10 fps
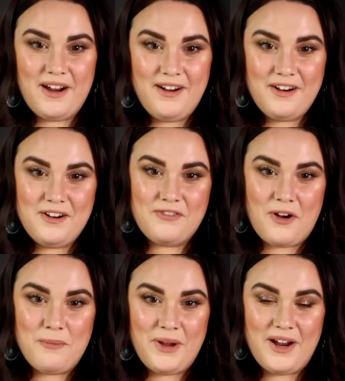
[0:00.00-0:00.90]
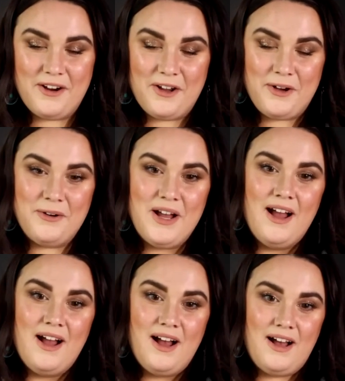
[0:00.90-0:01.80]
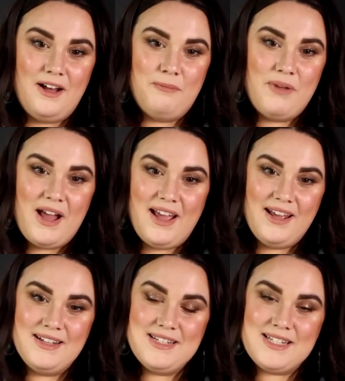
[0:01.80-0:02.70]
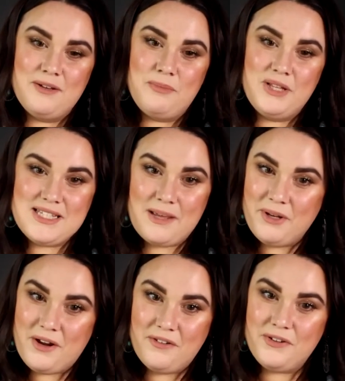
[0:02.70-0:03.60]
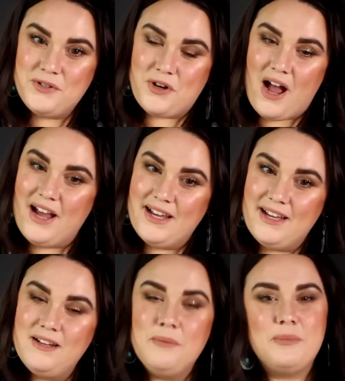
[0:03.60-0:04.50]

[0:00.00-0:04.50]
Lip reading: carrier from Ergo, and please let me know if you try it.